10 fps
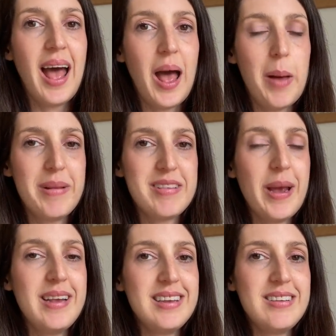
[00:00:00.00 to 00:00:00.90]
Um, it's a
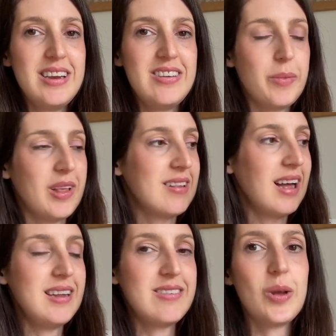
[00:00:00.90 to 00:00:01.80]
basic t-shirt with a
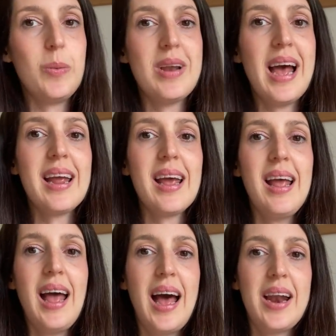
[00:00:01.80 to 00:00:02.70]
slightly scooped neck,
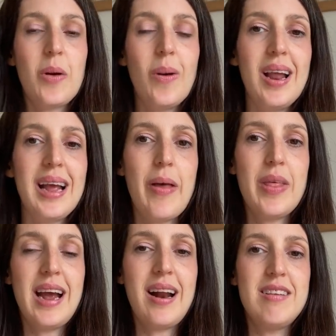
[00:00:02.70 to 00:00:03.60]
and I quite like how
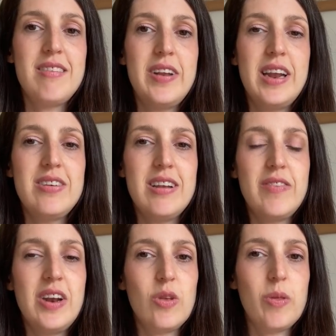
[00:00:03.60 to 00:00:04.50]
the neckline's finished. It's
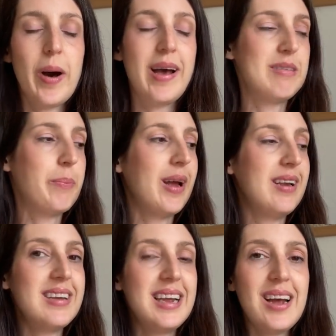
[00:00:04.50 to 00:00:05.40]
finished with bias
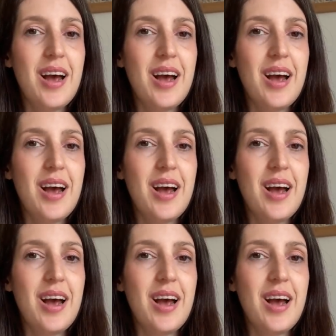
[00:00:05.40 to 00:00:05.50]
binding.